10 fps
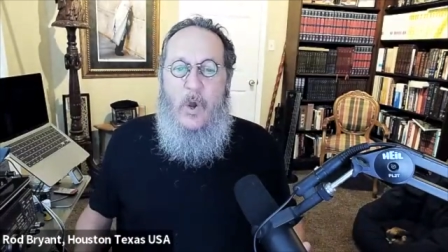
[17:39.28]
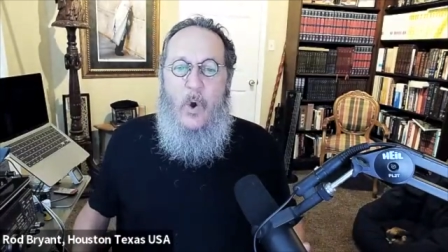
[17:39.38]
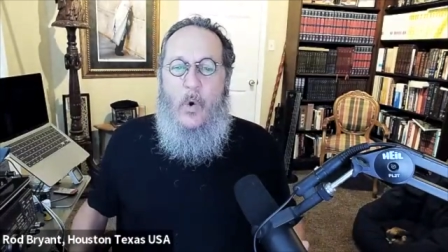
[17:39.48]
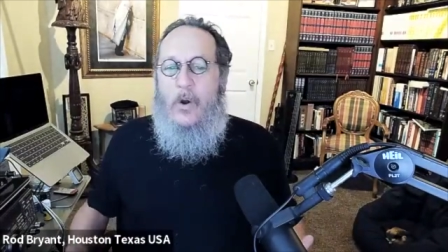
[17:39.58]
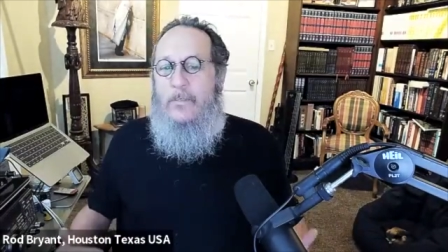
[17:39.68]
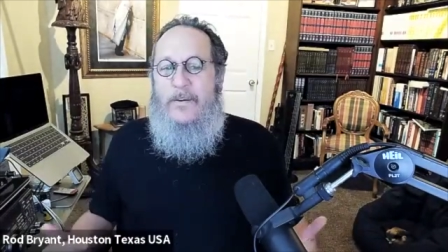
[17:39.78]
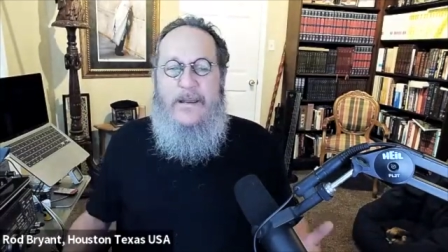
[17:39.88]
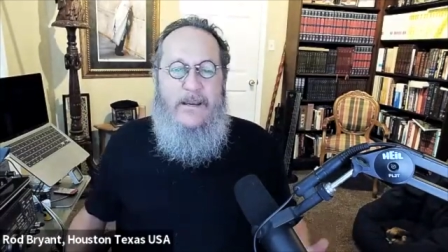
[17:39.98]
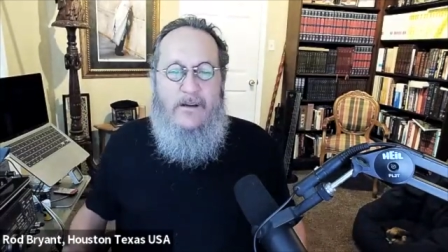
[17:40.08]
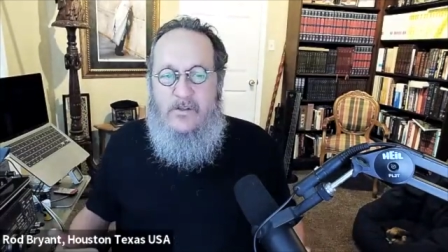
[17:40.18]
or
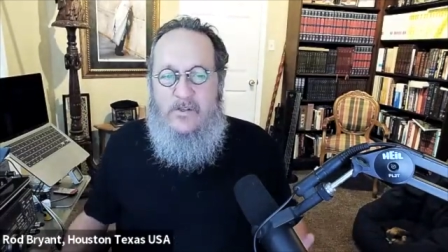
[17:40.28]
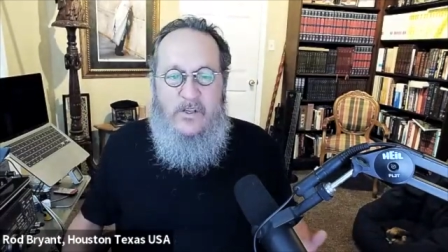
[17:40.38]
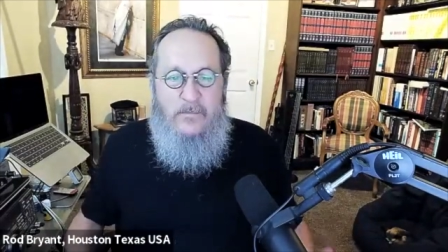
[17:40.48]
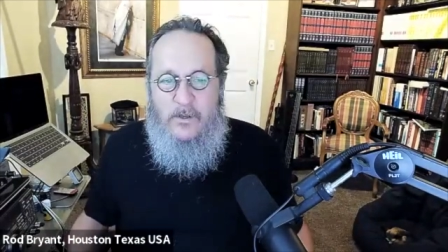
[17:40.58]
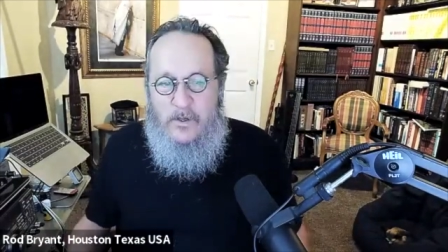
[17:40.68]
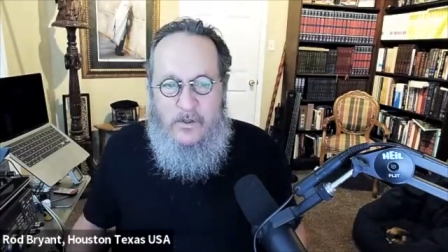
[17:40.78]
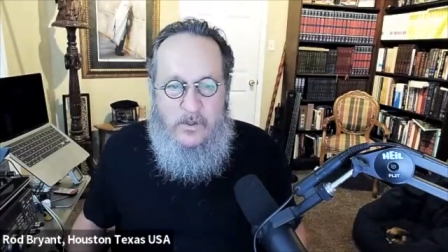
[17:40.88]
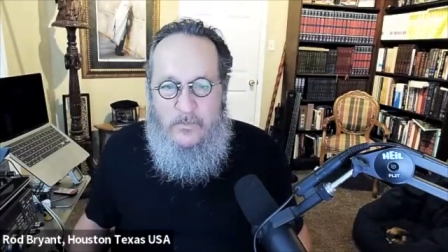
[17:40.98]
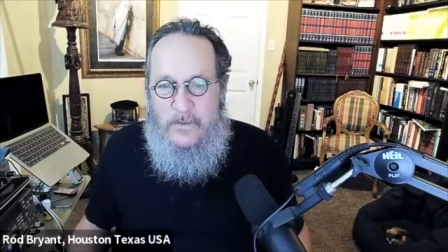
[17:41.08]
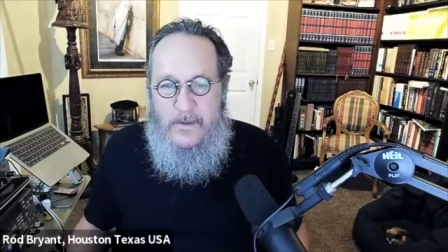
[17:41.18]
appear similar
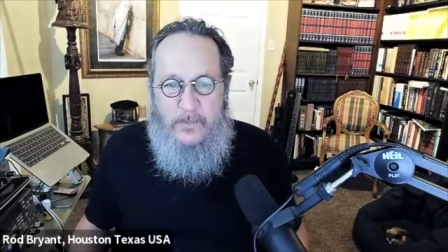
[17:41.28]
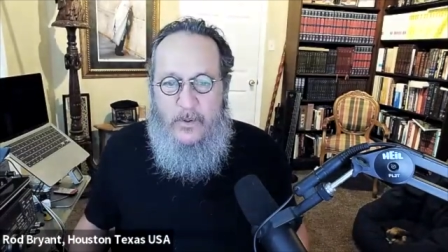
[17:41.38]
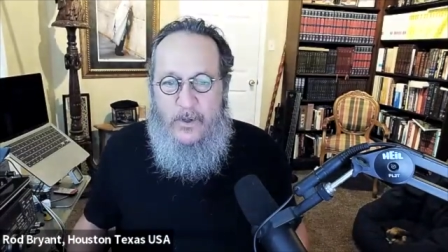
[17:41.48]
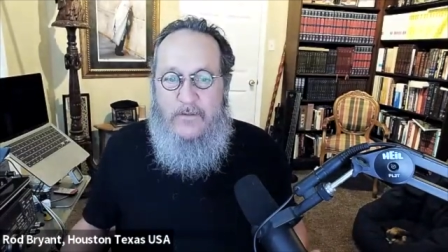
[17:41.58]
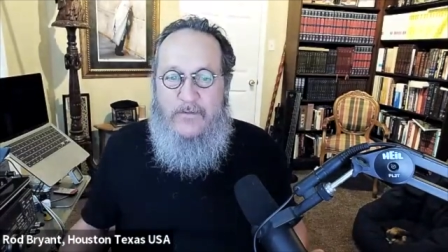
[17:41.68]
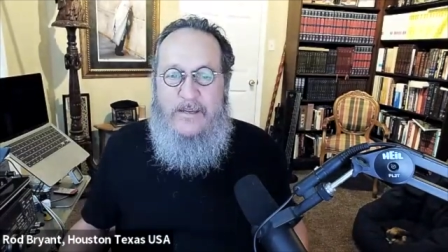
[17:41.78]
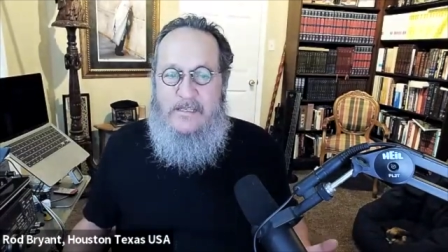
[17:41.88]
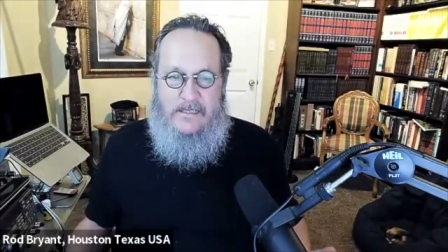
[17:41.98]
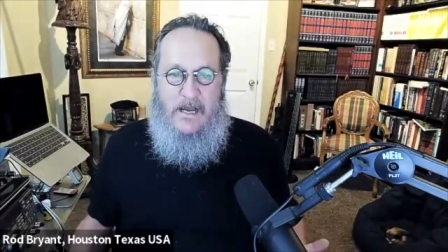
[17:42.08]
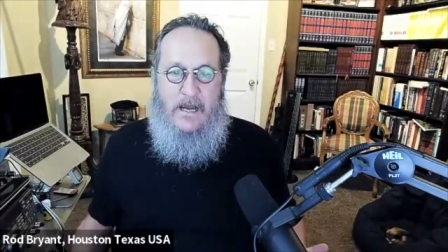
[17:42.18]
to people of
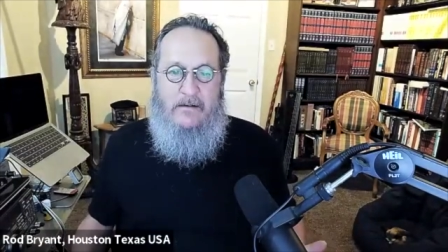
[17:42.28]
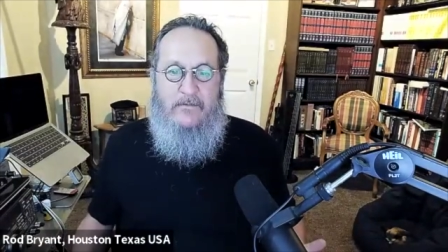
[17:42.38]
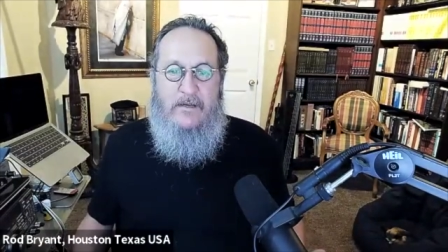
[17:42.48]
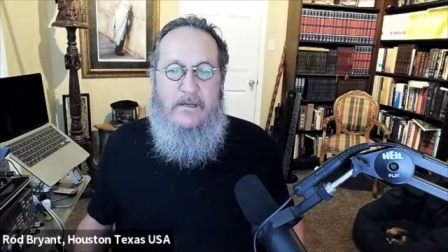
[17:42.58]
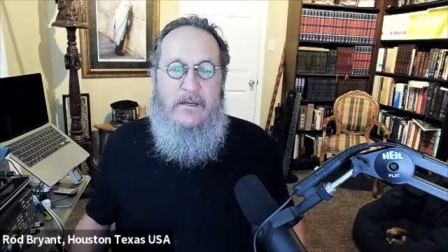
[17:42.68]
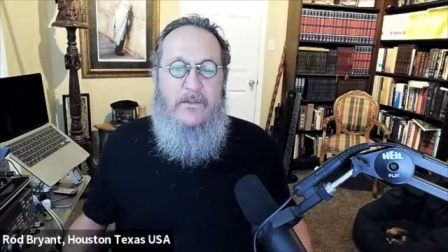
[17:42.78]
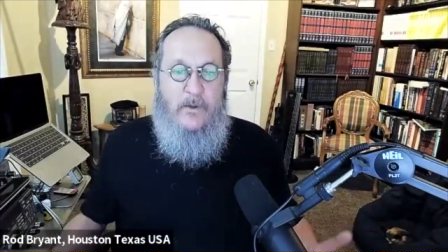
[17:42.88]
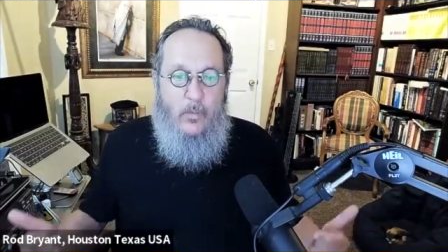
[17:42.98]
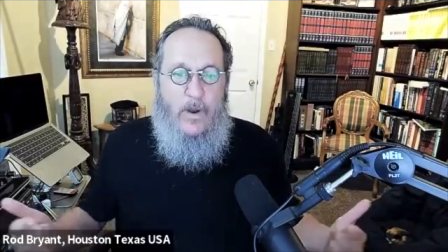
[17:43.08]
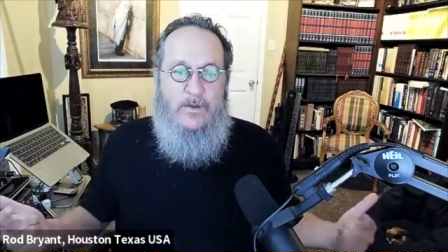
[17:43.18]
Esau,
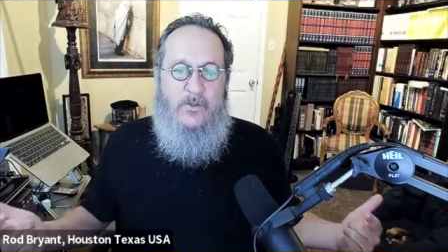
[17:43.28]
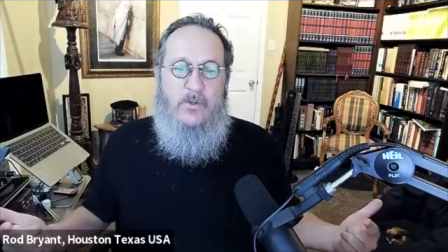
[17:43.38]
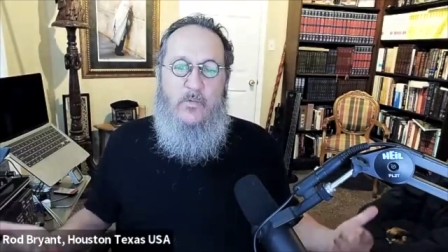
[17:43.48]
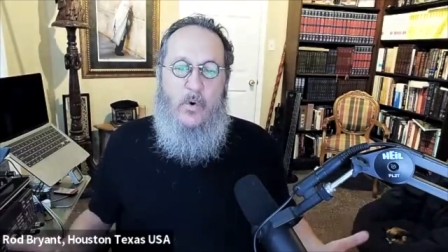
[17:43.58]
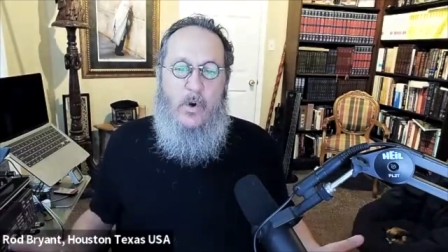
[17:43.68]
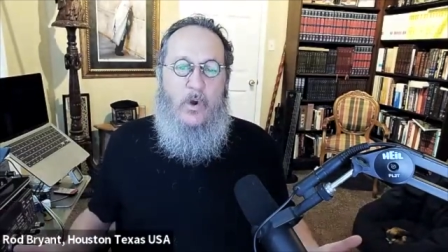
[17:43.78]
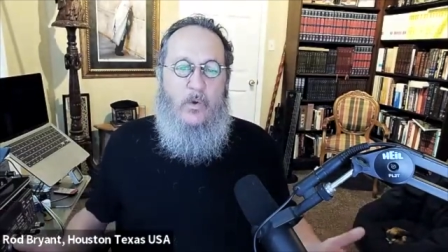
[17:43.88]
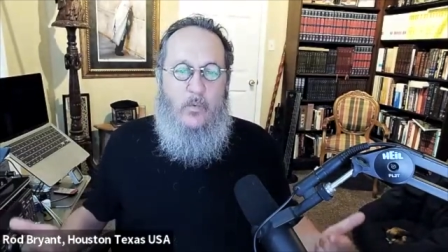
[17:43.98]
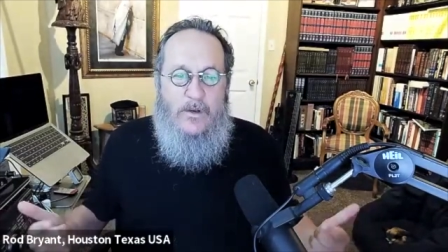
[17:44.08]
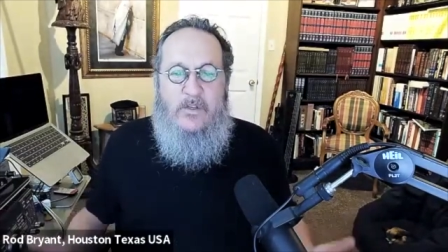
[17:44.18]
the Western
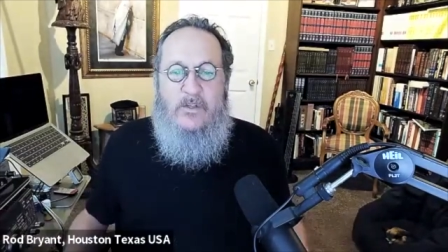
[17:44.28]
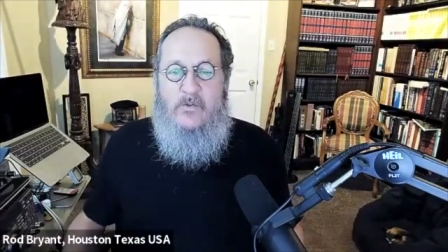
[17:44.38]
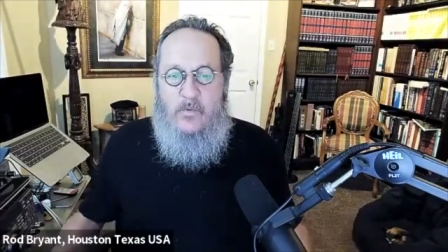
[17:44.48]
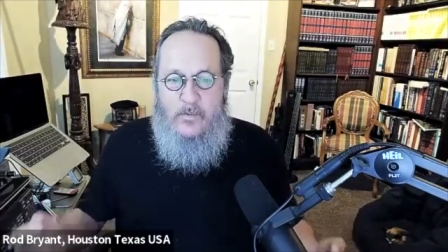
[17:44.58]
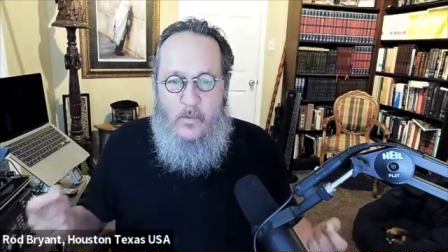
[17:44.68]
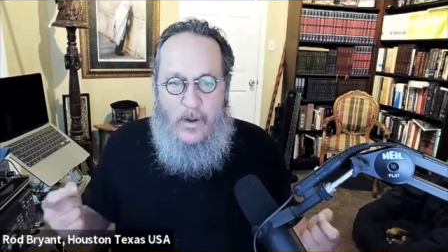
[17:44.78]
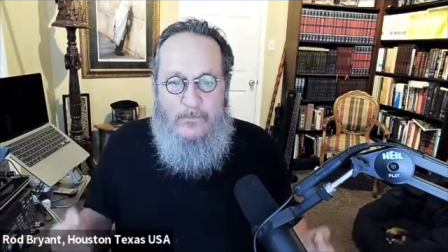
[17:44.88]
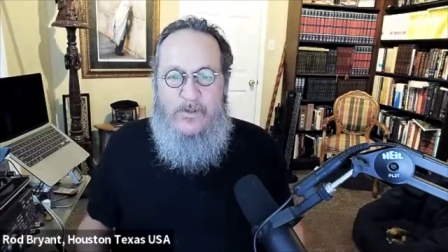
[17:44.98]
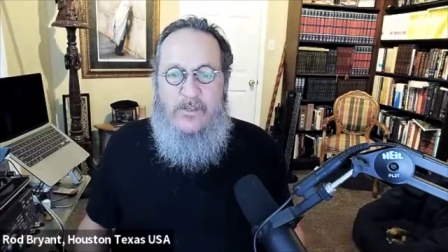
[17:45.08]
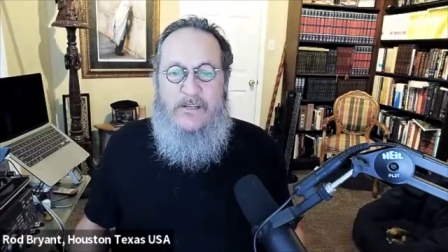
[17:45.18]
world, which is re-
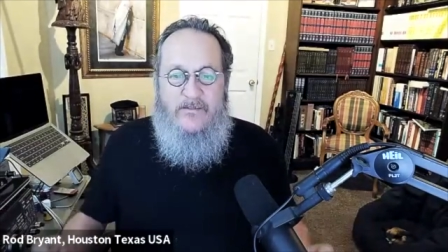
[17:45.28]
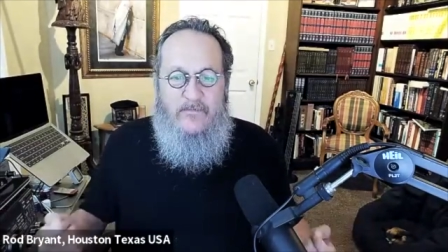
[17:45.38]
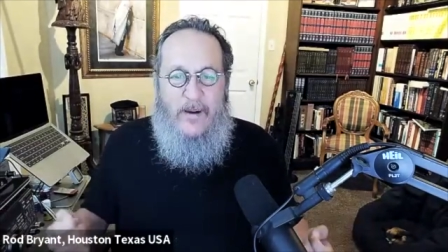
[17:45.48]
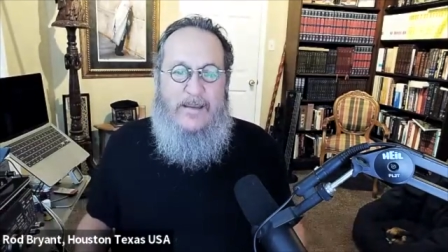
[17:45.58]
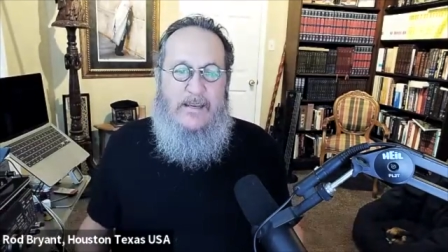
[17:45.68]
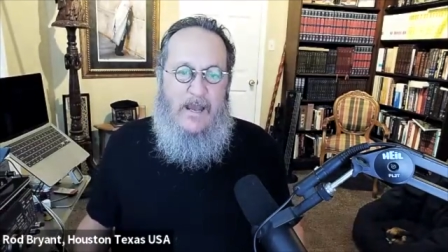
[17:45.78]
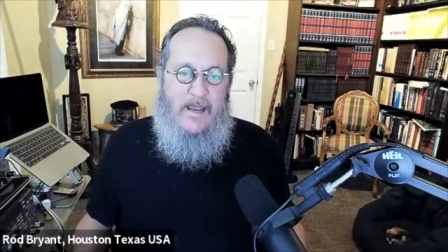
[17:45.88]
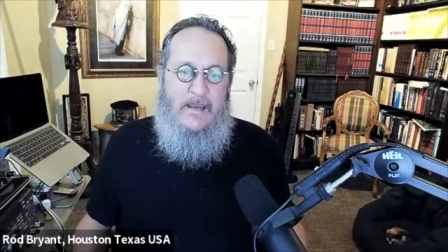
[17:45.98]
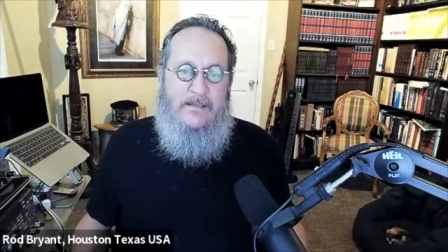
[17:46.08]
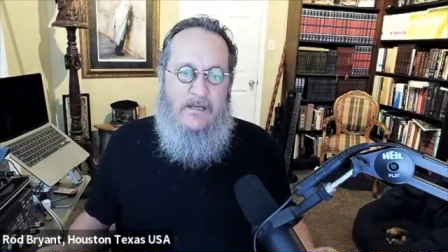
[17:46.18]
represented by
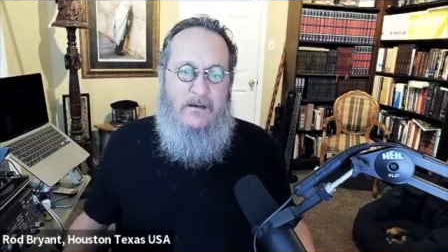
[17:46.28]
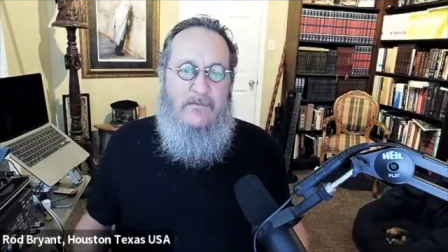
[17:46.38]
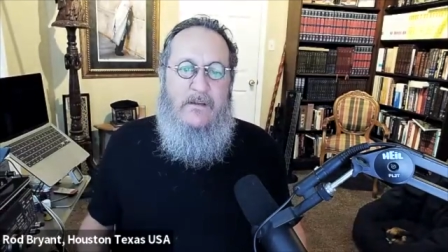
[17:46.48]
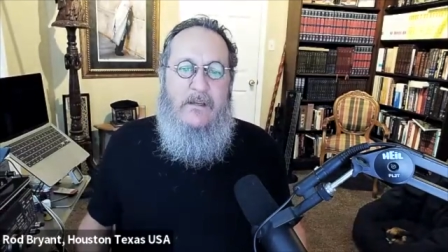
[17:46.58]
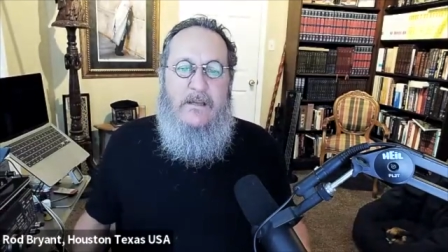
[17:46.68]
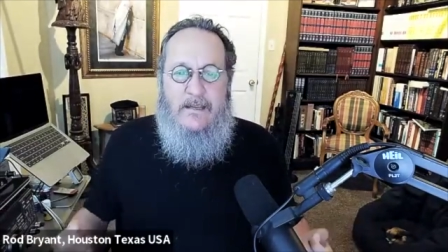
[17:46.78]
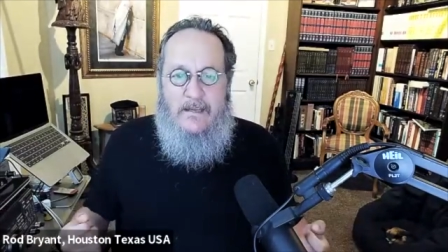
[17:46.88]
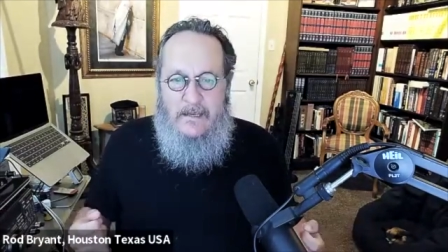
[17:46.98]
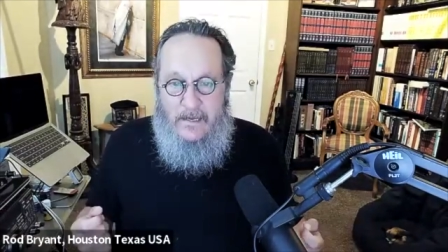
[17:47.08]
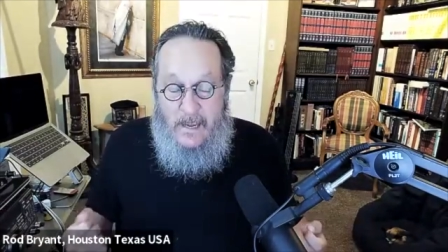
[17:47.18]
Esau,
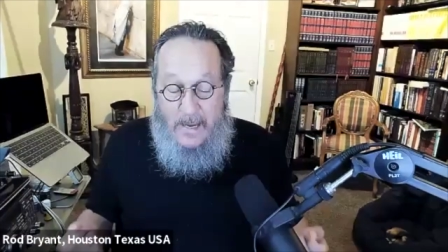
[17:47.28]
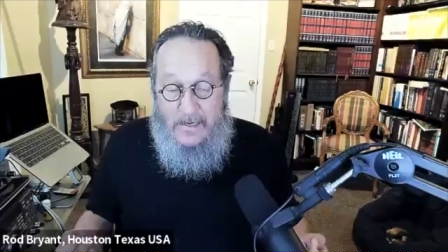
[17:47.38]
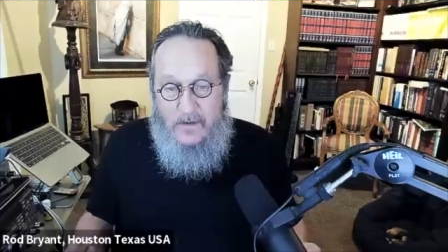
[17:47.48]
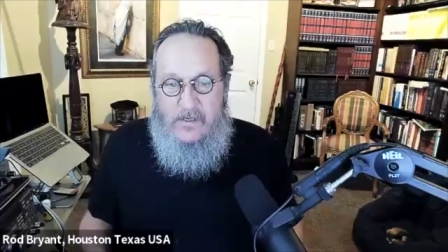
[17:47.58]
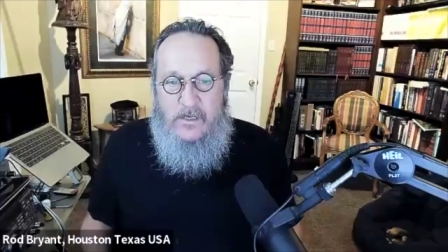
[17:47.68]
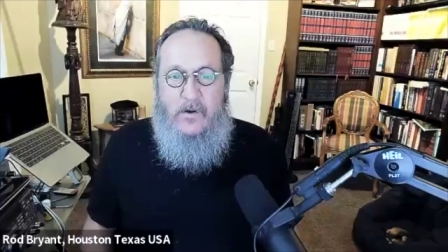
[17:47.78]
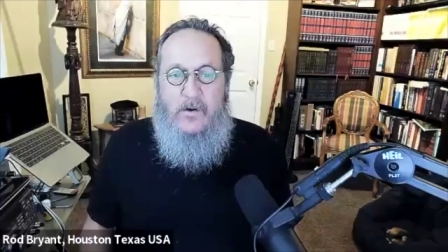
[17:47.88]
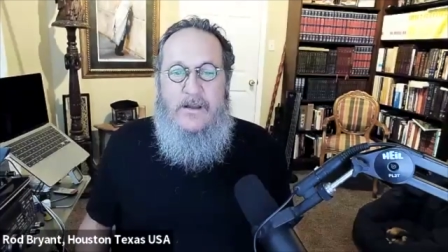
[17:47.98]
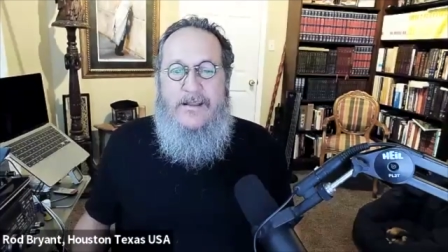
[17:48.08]
Esau's heel.